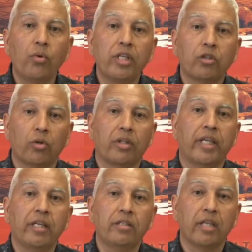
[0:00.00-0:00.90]
these sort of
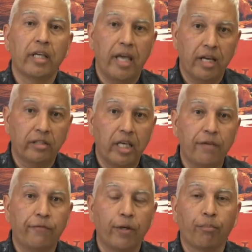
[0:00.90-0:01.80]
things in a
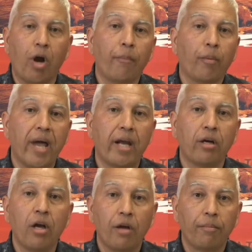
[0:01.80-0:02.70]
safe and proper
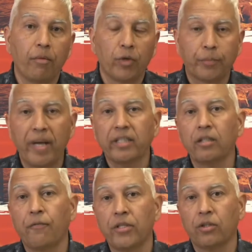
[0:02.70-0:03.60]
manner, respecting
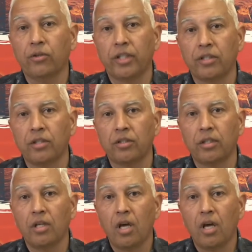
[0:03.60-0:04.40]
the physical distancing,